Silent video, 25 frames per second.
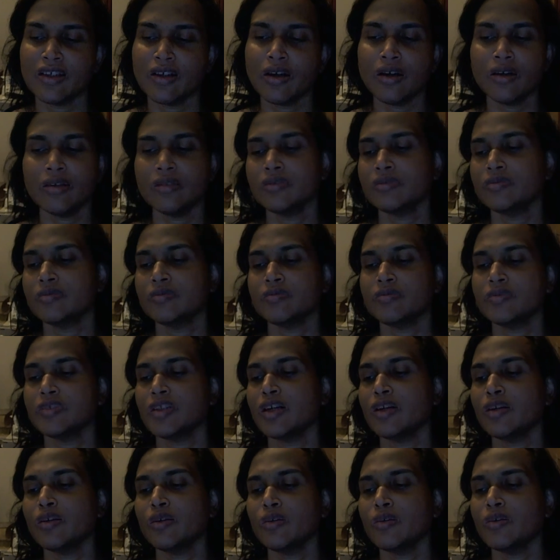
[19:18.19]
"Oh
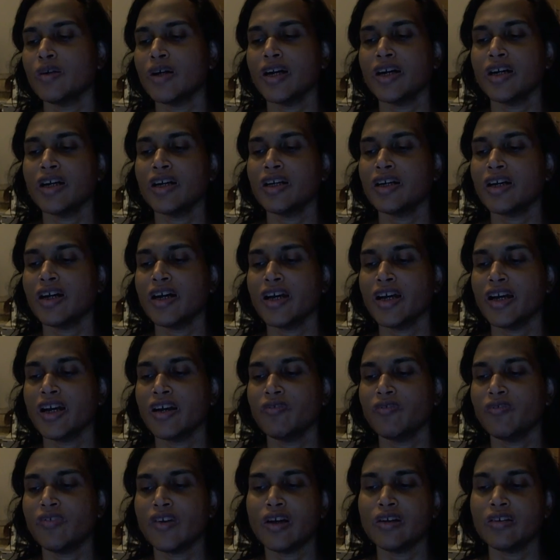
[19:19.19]
no, I, I have
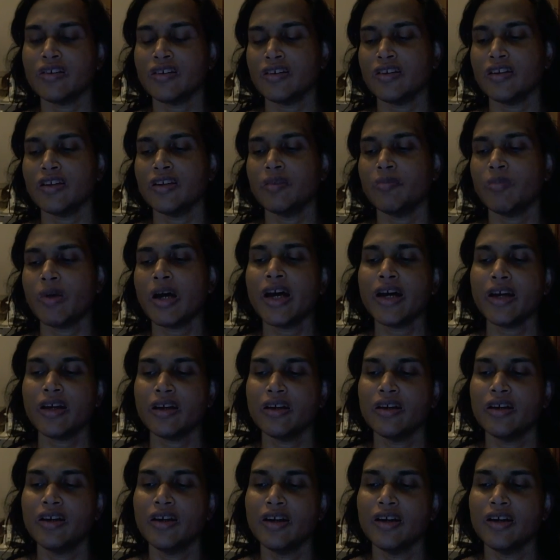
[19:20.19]
found another buyer,"